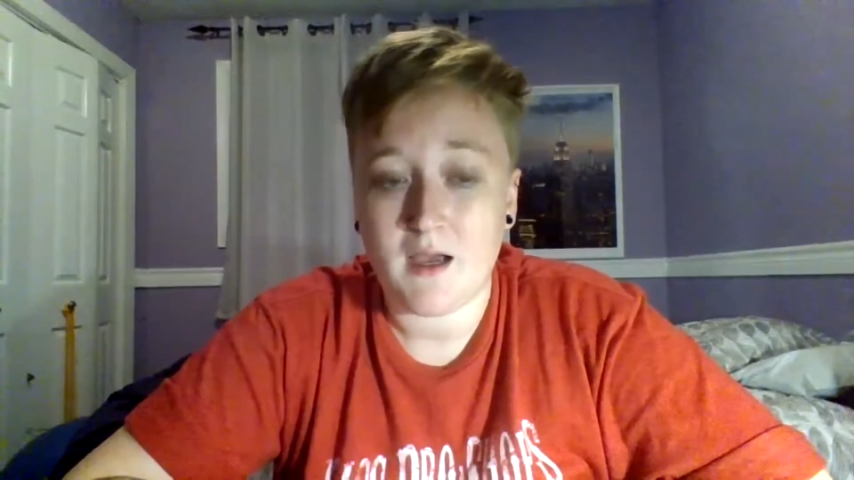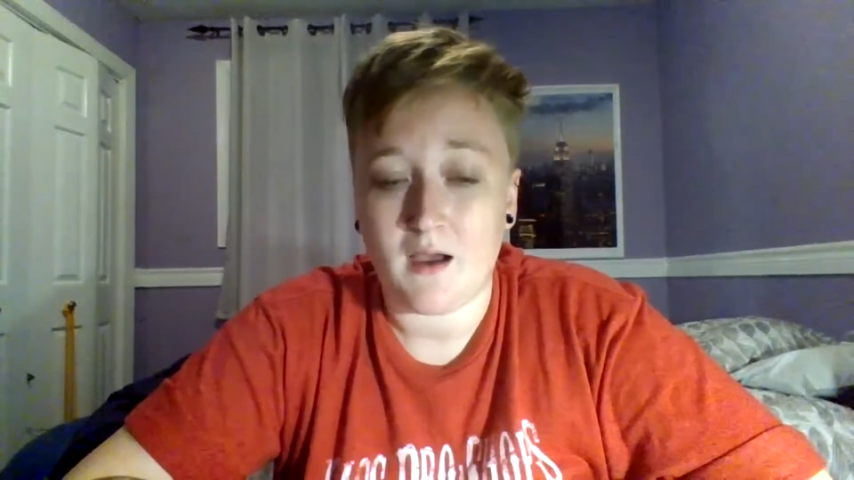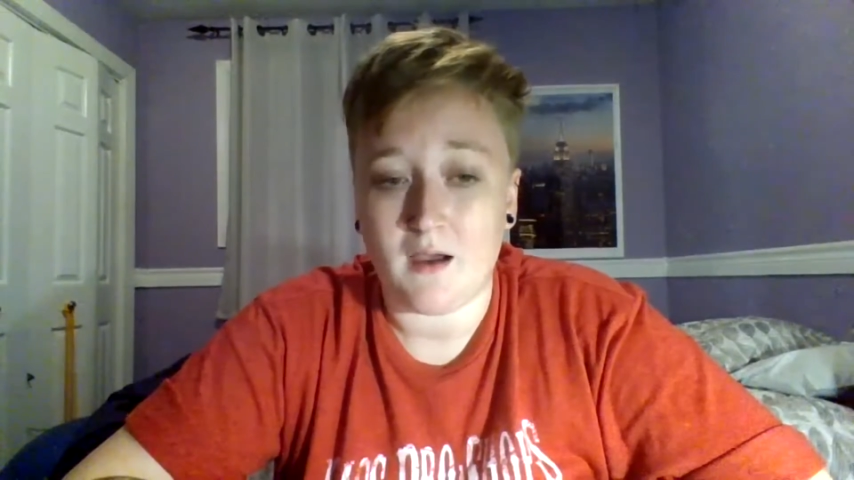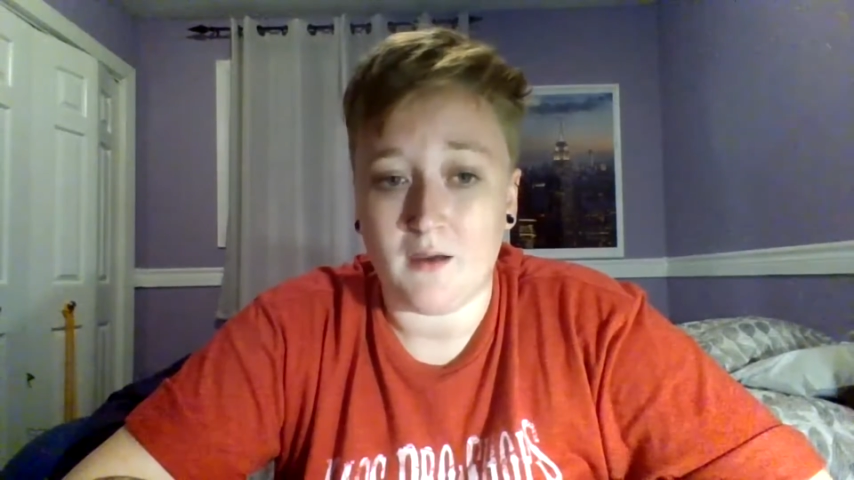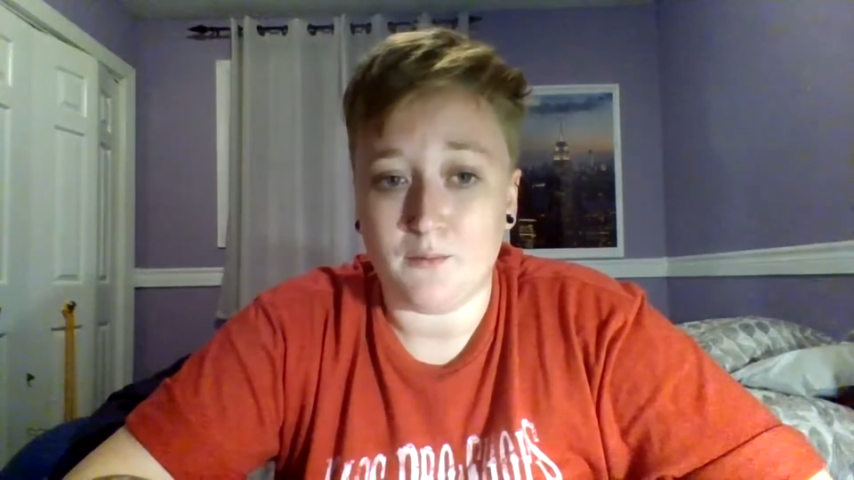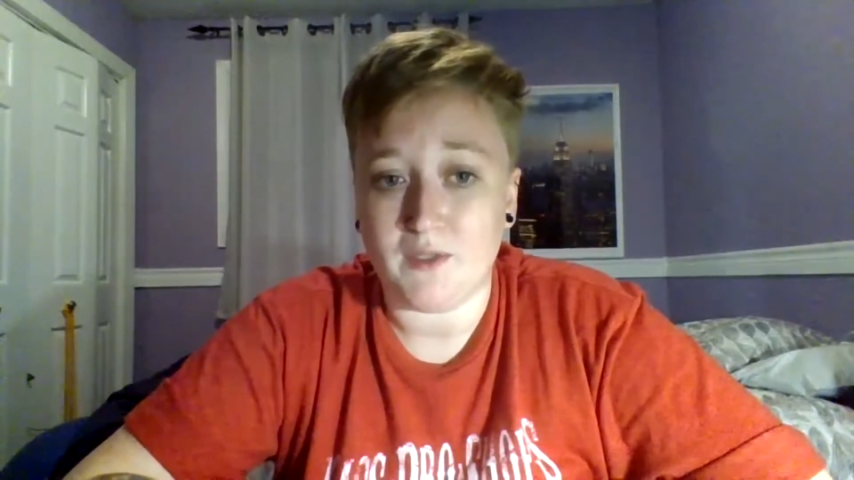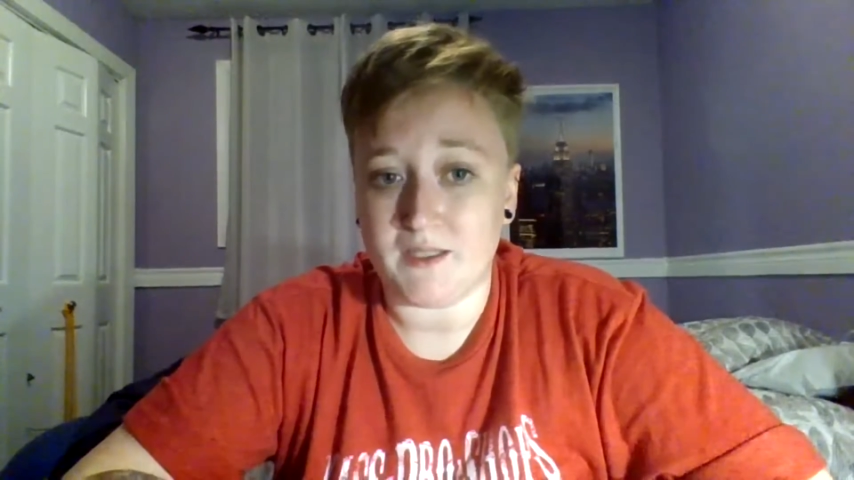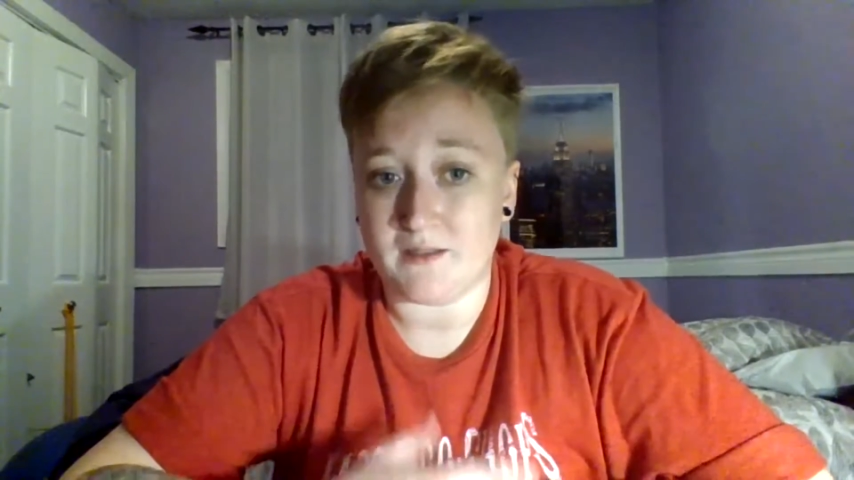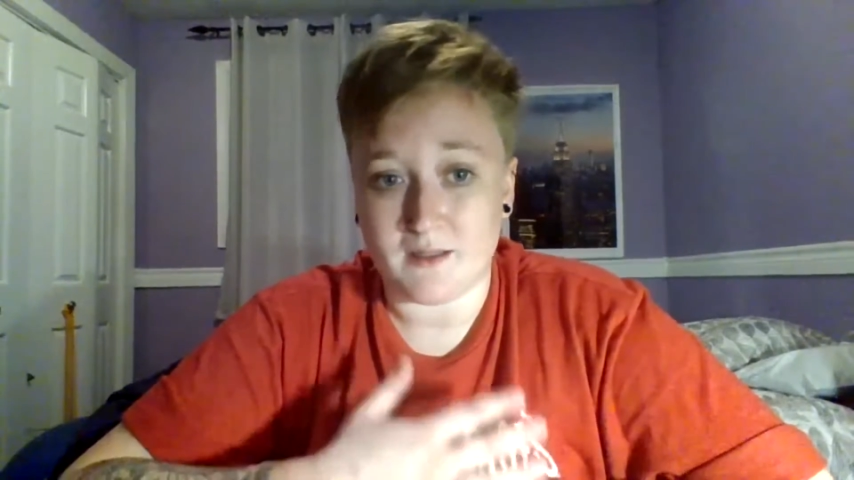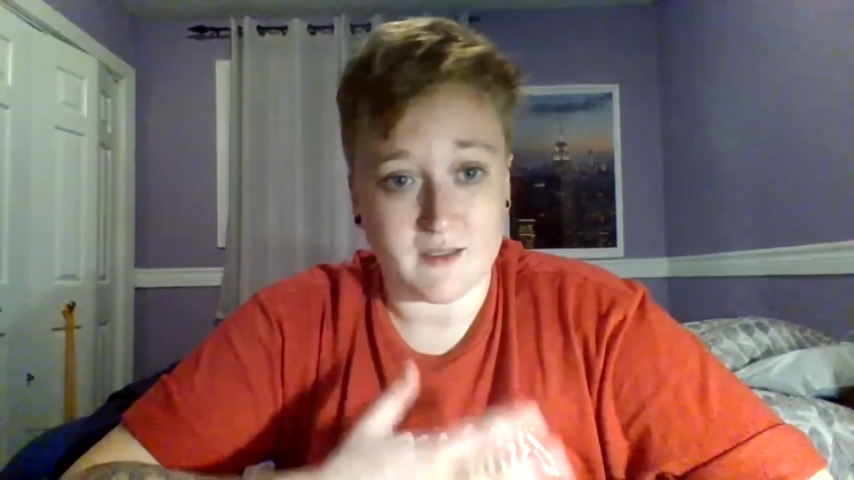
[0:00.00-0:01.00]
We
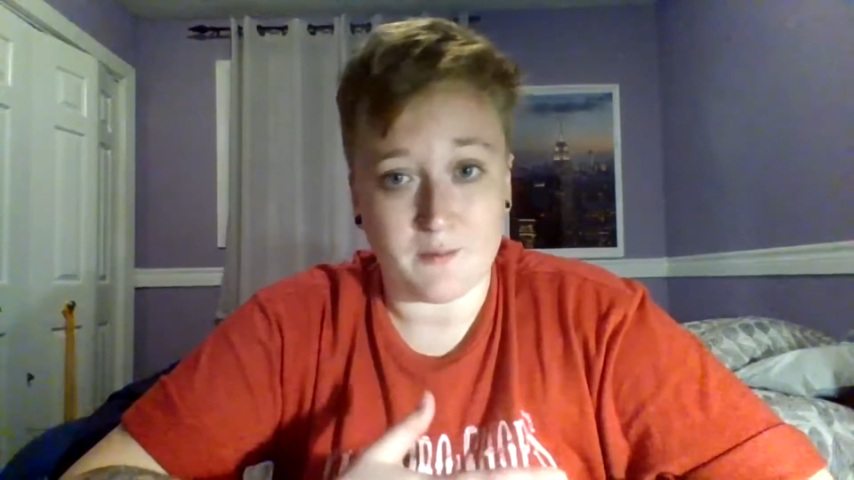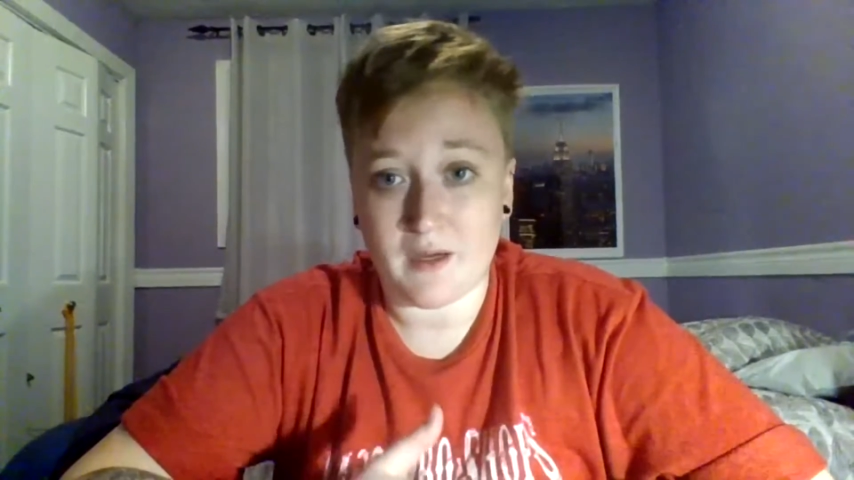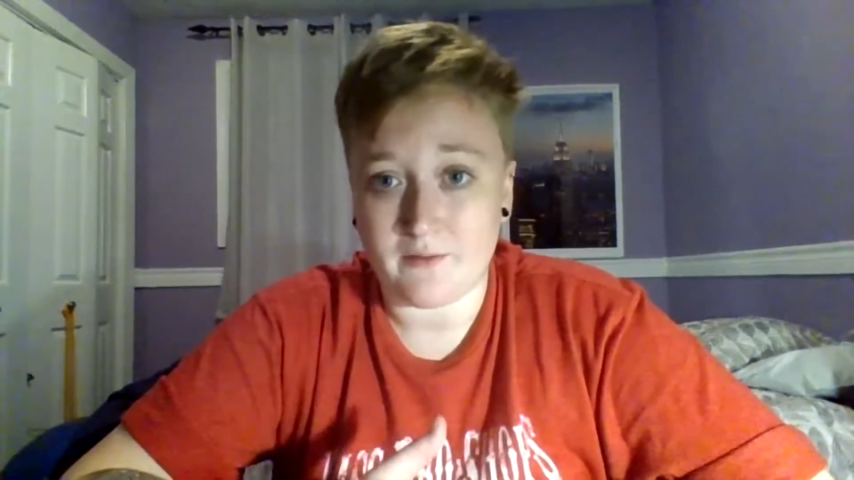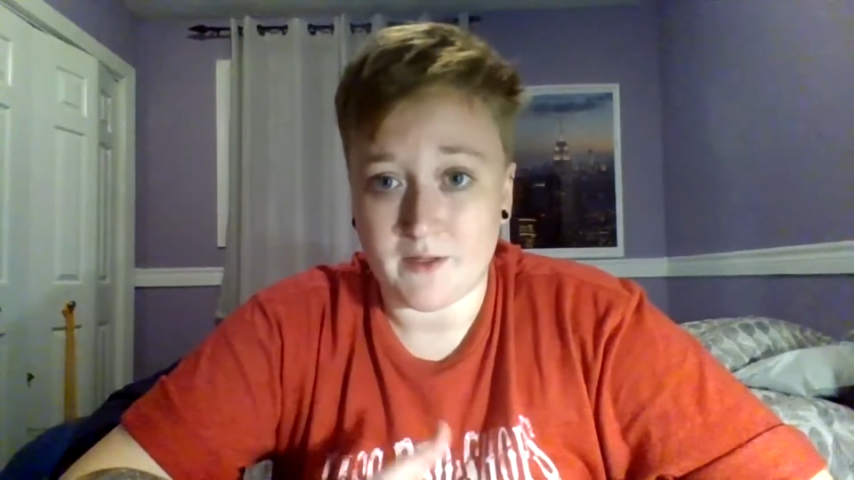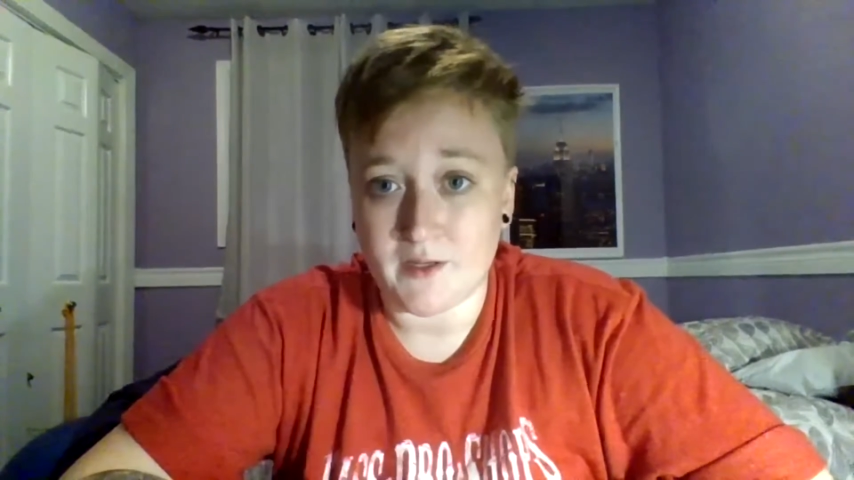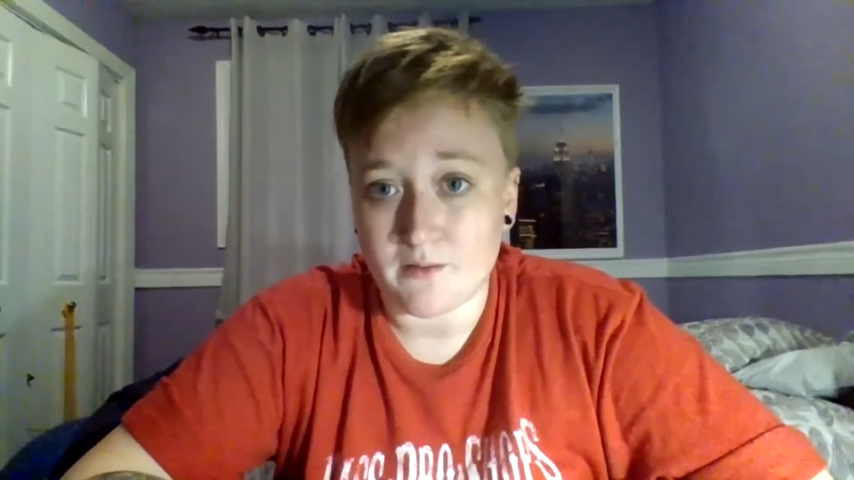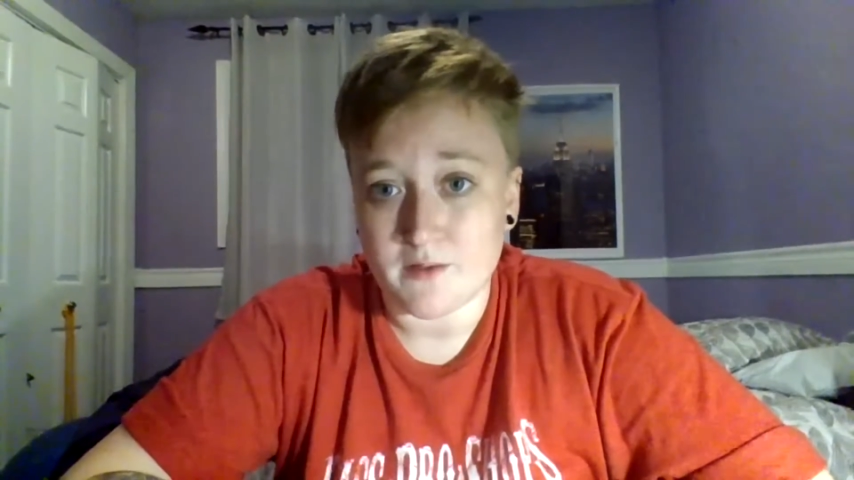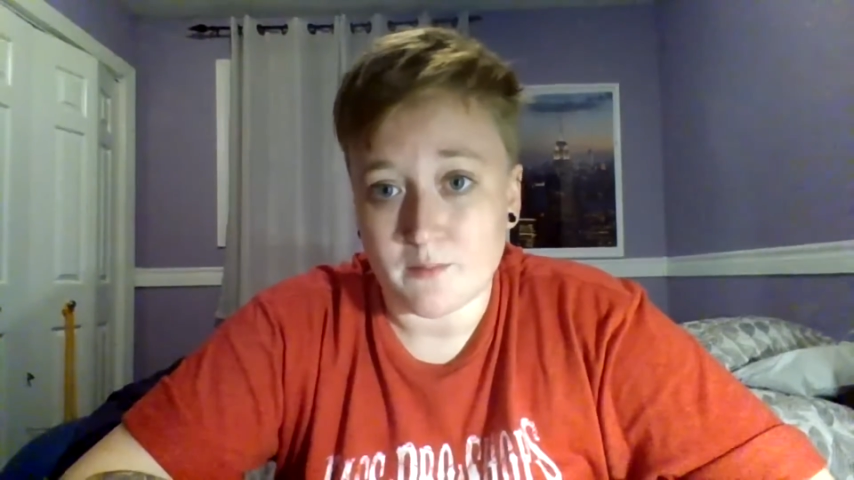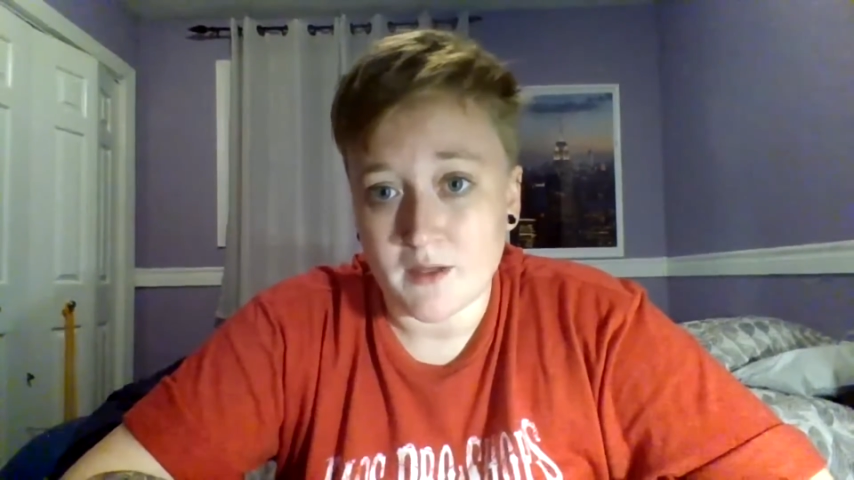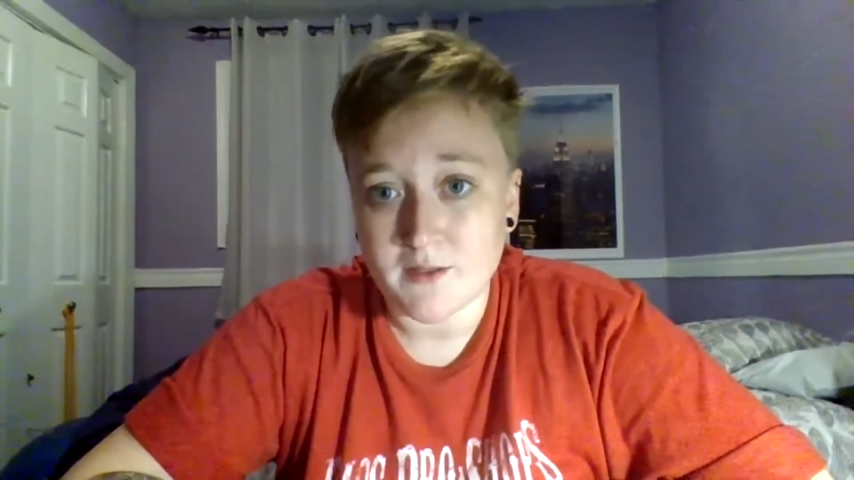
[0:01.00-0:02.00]
didn't end up having to
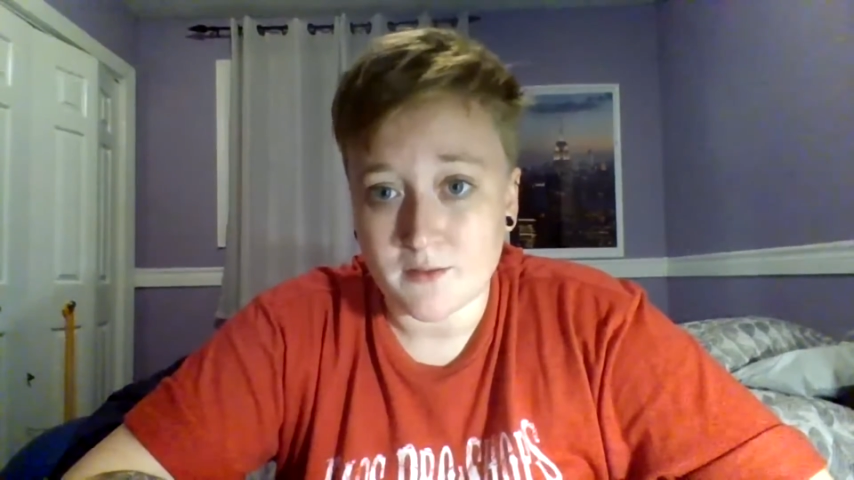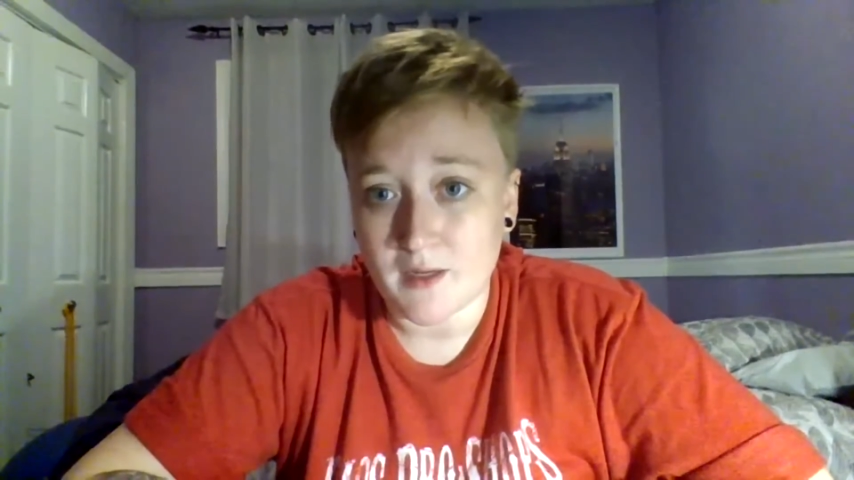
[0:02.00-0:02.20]
use a muzzle